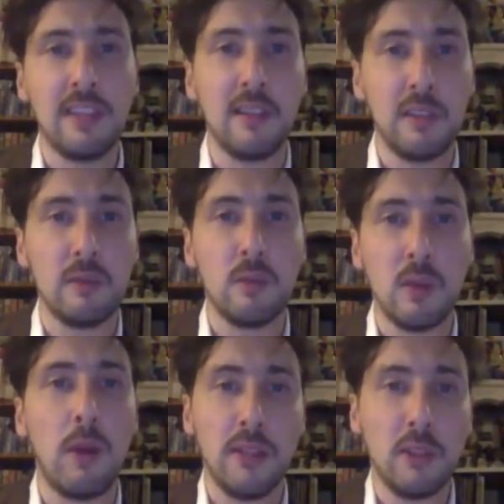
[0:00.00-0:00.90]
the
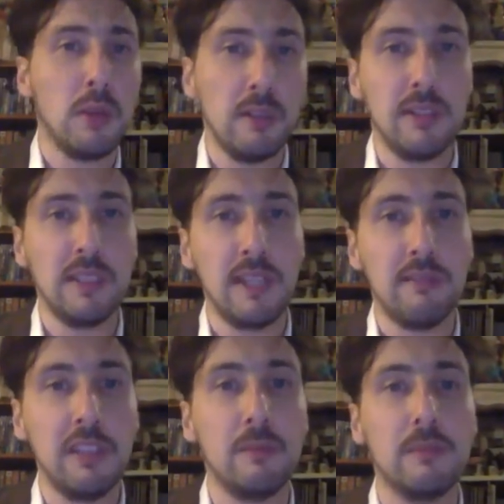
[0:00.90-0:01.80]
the one you hear in the
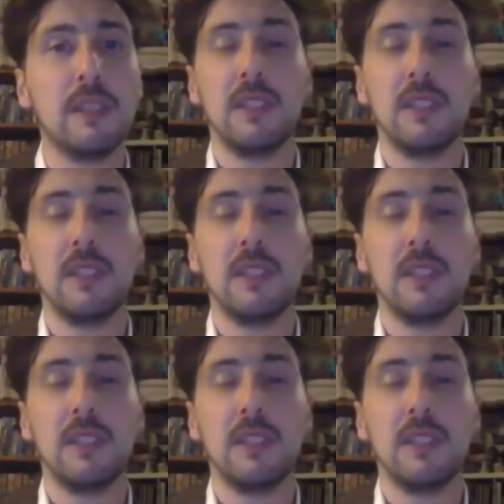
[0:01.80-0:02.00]
film.